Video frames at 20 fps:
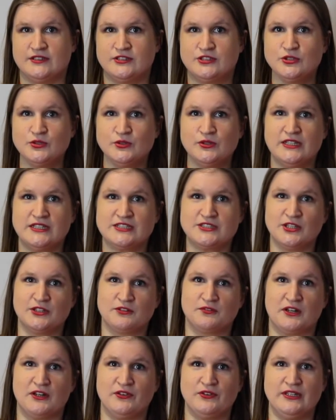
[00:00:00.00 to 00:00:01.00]
tune is
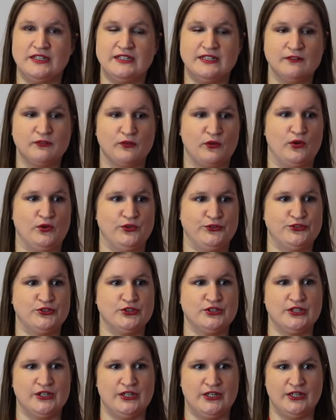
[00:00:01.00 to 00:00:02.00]
not very
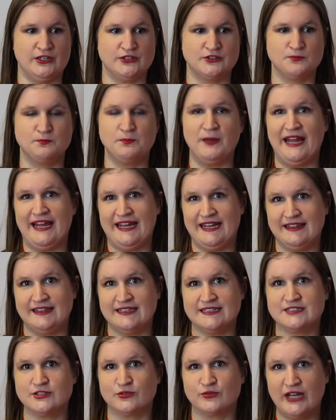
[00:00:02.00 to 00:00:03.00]
difficult to play.
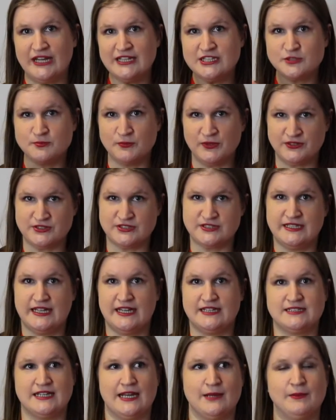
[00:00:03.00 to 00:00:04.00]
This arrangement
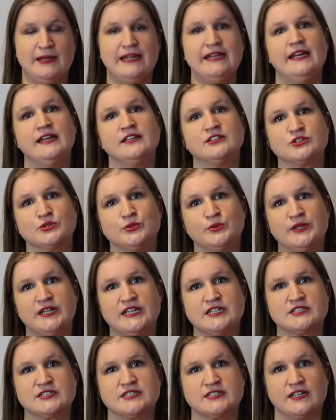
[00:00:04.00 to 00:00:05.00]
that I'm linking to
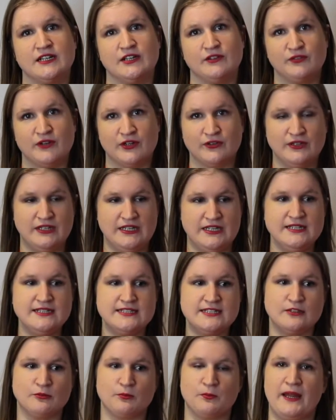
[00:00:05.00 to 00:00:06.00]
is very
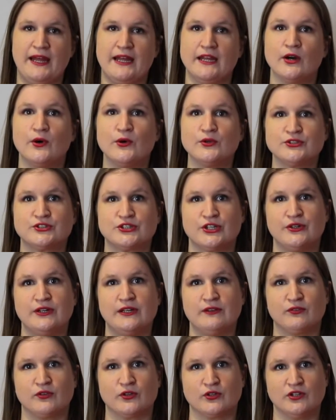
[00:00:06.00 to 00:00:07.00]
easy to play. Also,
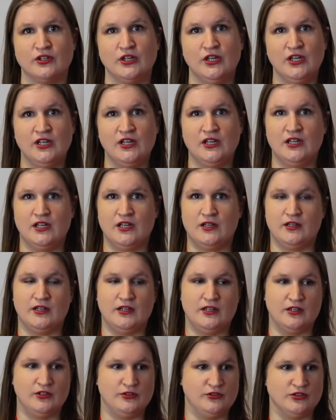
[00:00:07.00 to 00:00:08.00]
if you're
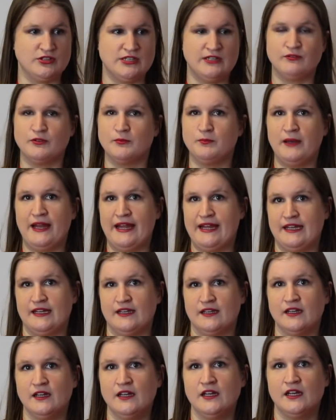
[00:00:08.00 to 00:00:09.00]
not even
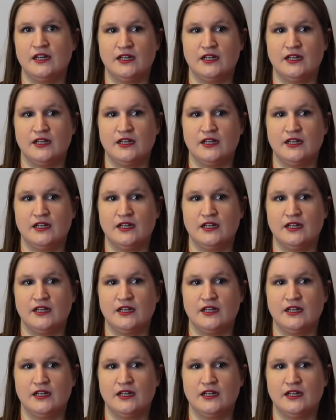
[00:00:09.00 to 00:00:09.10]
playing